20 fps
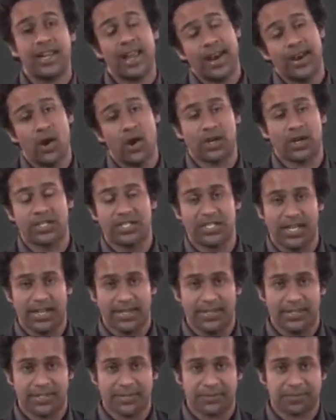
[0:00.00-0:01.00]
cannot
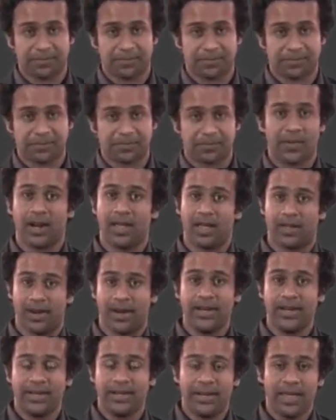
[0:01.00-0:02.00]
change,
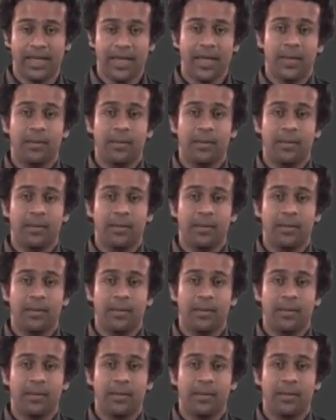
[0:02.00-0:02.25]
right?